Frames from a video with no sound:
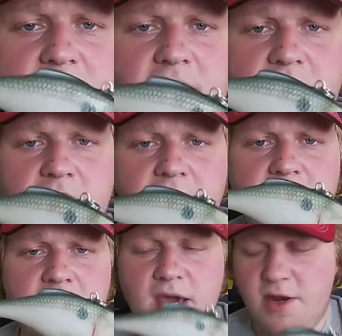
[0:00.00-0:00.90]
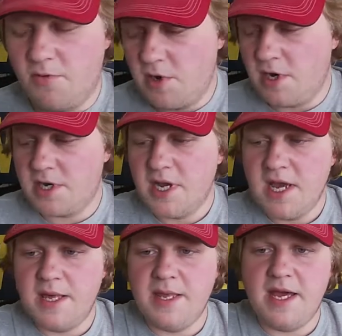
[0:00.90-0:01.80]
Hey, it'll work.
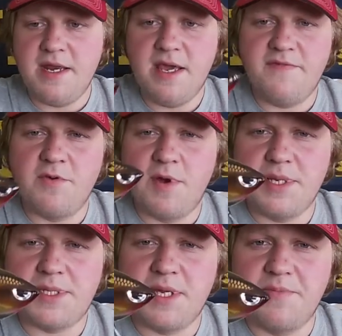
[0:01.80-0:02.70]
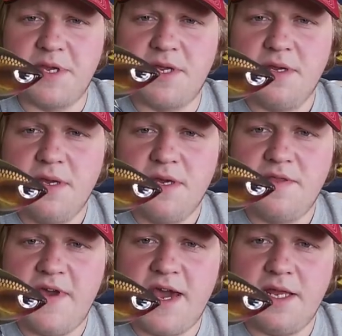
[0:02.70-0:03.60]
And then if you want something
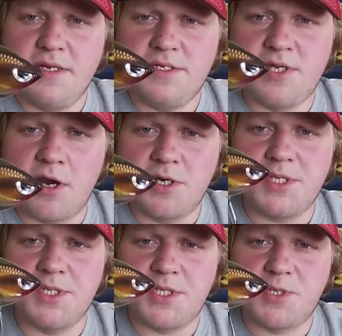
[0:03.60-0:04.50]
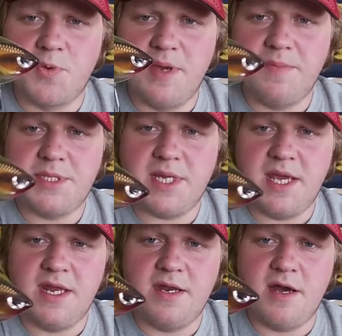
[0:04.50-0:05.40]
that darts and swims
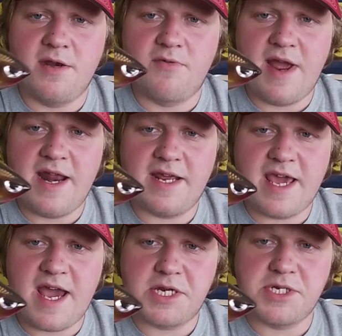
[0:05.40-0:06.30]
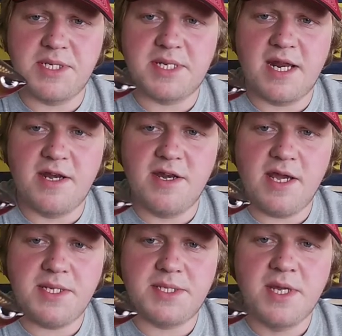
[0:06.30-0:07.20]
in an erratic action, it's got a
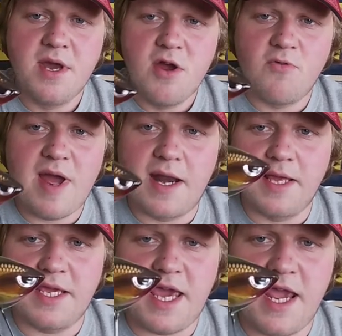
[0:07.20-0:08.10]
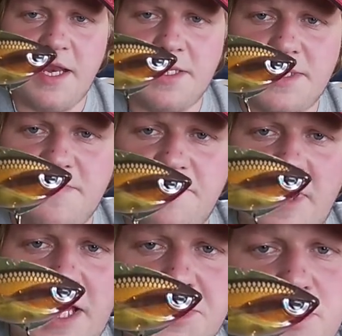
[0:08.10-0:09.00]
nice rattling cadence and
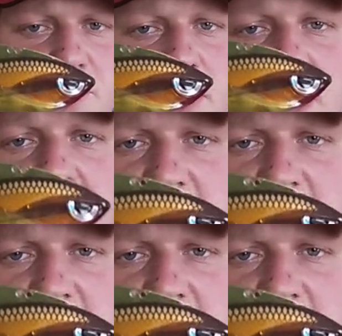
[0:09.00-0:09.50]
flash to it,